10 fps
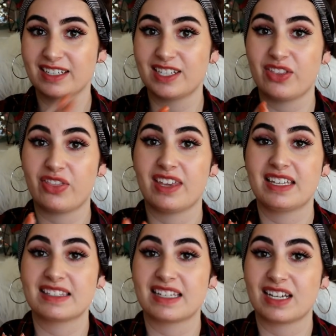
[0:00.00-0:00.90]
the
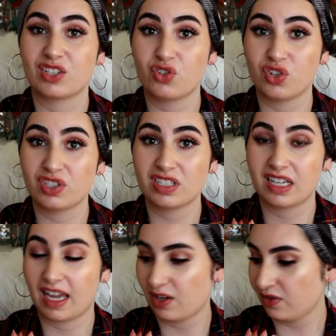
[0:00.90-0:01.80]
things that I got
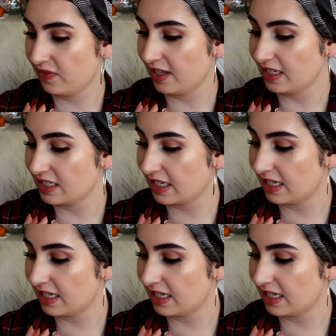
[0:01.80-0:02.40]
out of it,